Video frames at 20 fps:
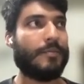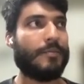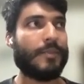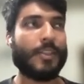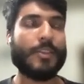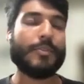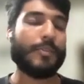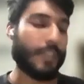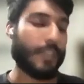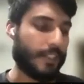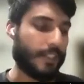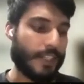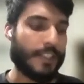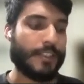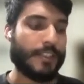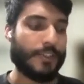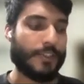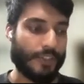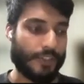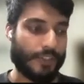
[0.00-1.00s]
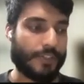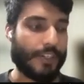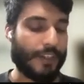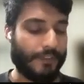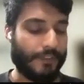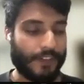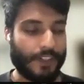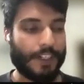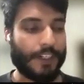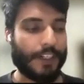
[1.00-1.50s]
digitization
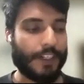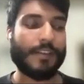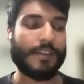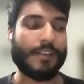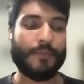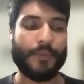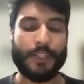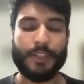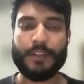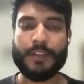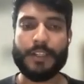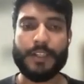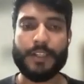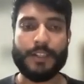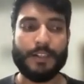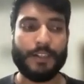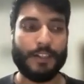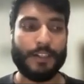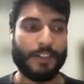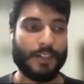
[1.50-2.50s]
is definitely something that